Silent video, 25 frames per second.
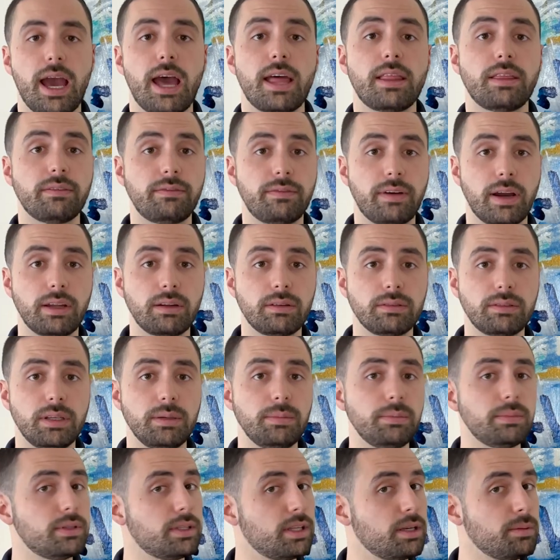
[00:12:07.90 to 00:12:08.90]
And the final
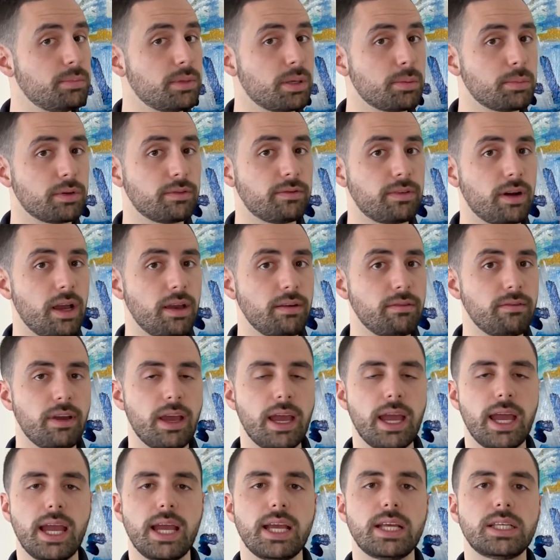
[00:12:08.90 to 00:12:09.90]
tip, tip number 5,
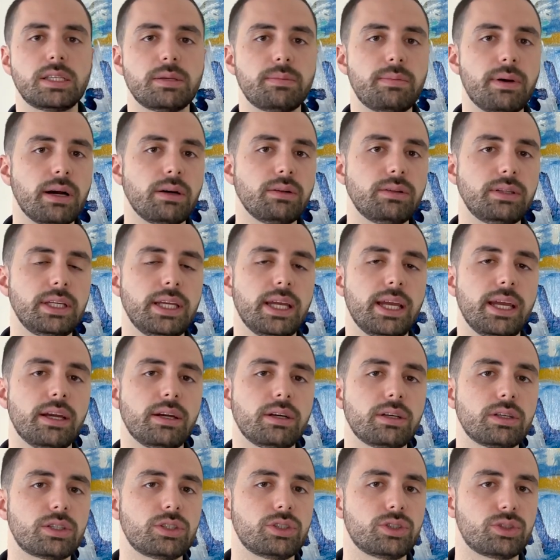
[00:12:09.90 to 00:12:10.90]
is about the air
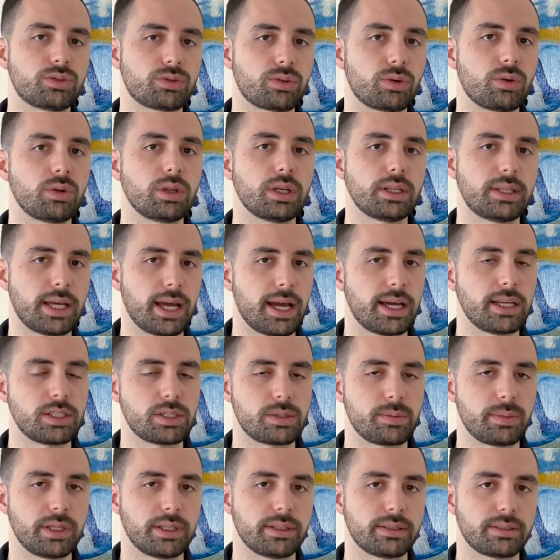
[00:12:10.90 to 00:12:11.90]
control
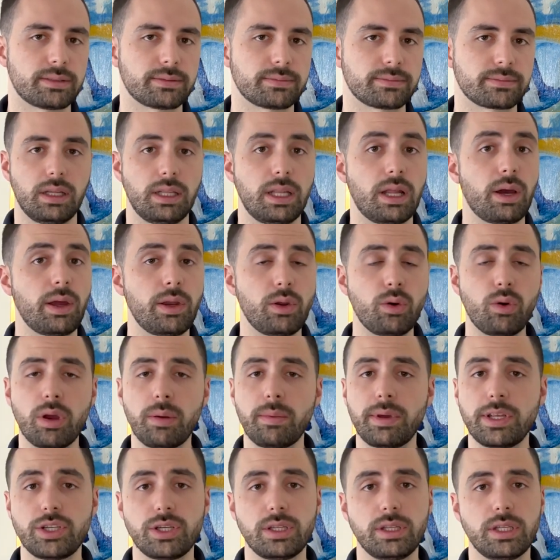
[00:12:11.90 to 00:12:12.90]
attachment. Now I know I
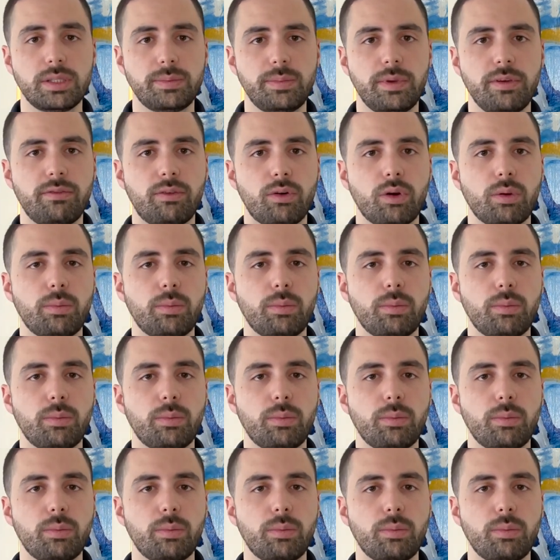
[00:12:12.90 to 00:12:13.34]
mentioned this before,